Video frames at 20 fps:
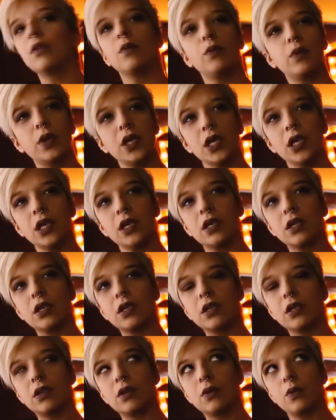We,
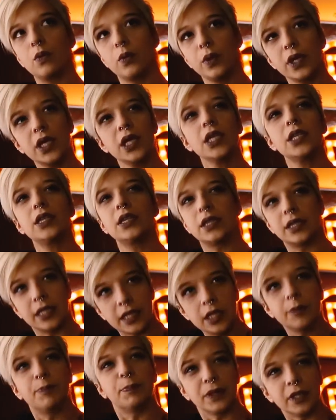we
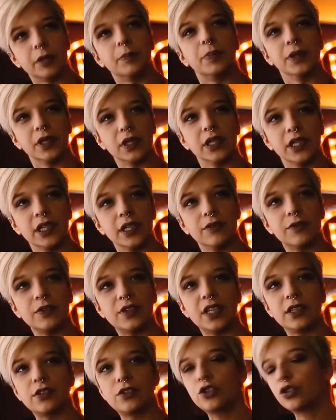deeply
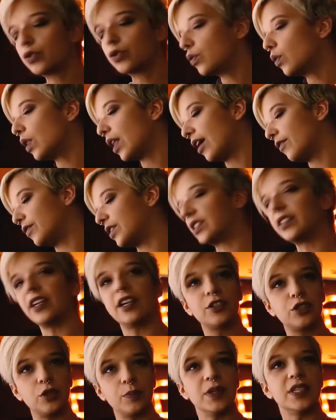believe that true love is
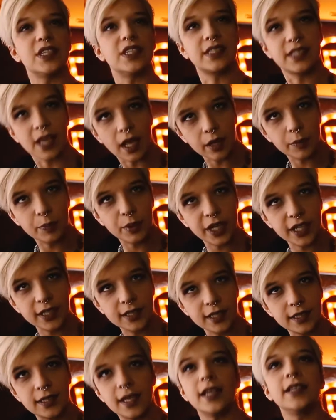there to be
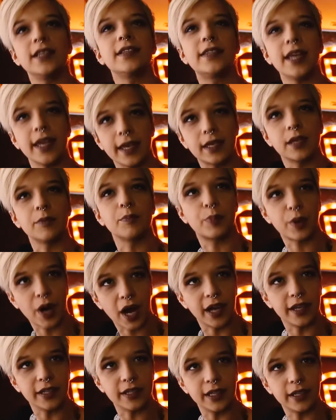celebrated and taken
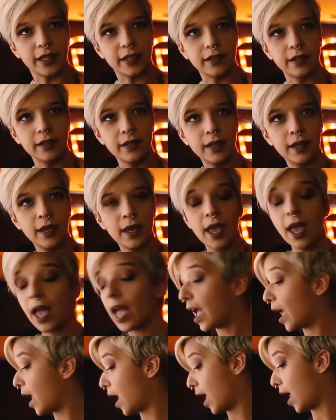pride in.
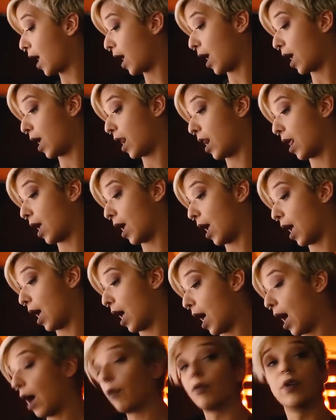And
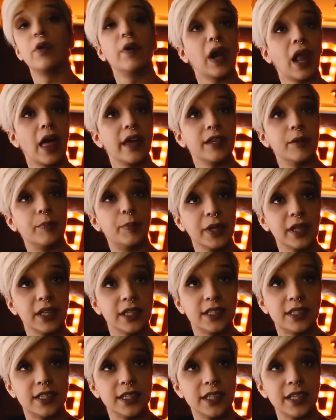our
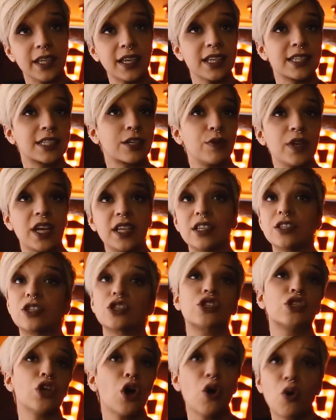reliability has created
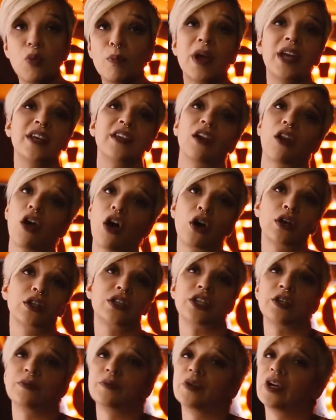so many
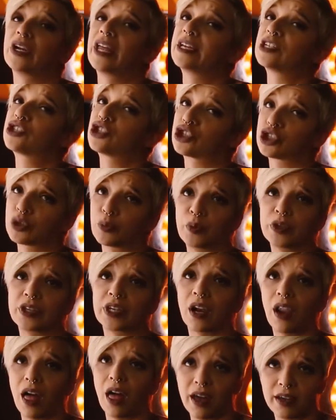long-term relationships
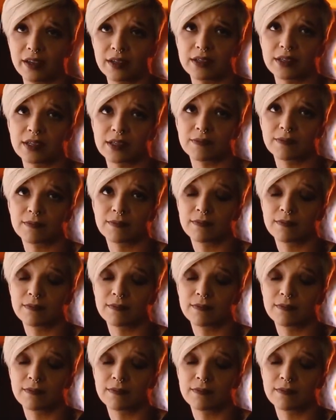with clients.